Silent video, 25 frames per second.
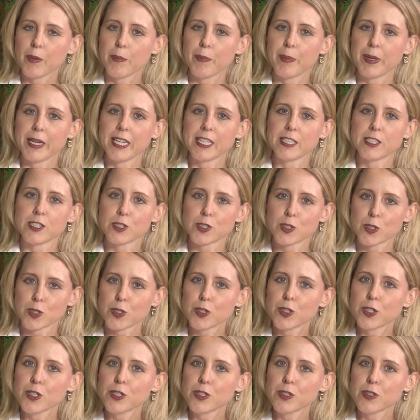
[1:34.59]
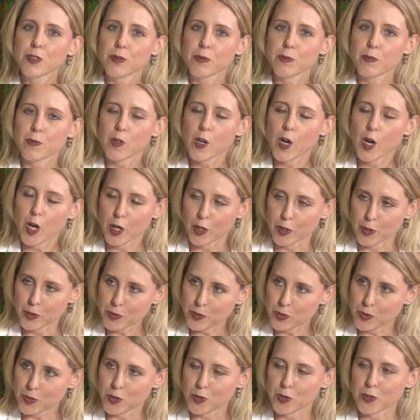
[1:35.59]
But in certain
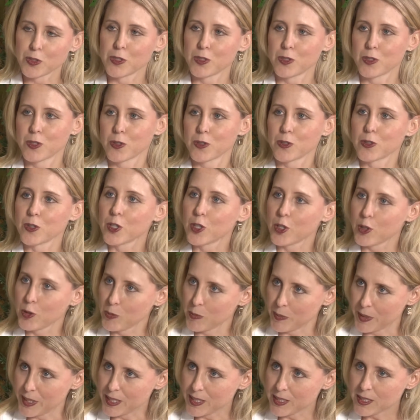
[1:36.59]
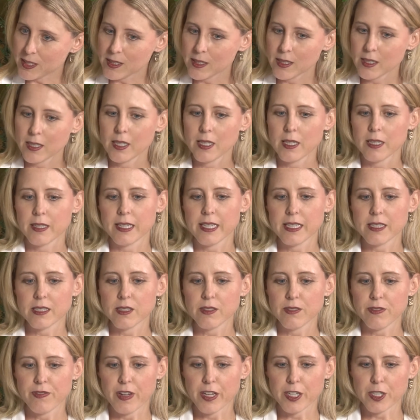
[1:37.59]
hosts or in certain humans, these
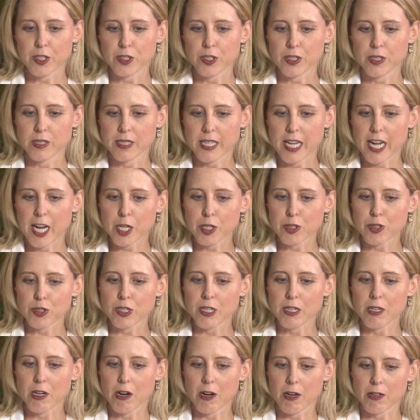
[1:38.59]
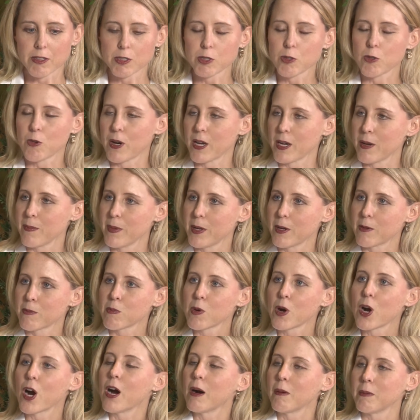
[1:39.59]
infections actually cause quite a bit of
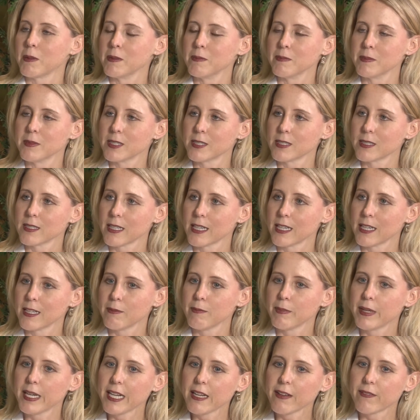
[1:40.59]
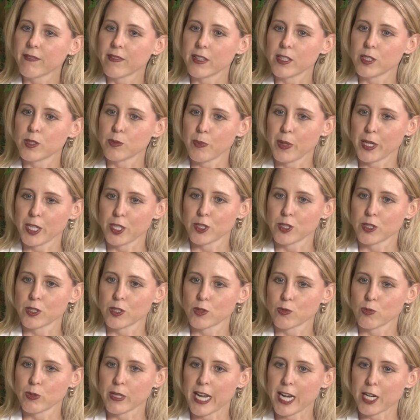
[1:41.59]
problems. In many of these
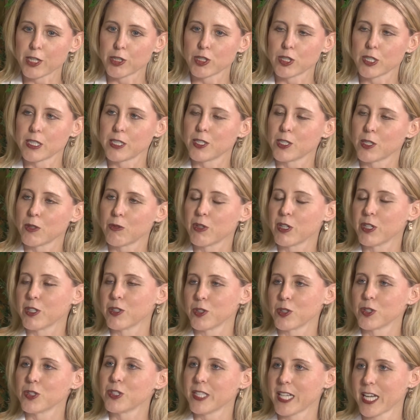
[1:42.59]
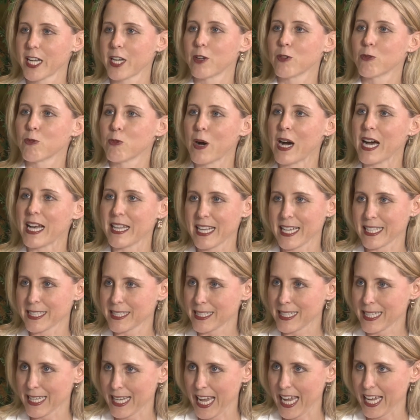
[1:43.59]
patients, we actually don't understand why that's
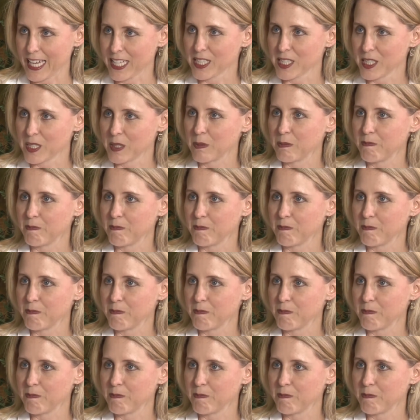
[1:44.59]
the case.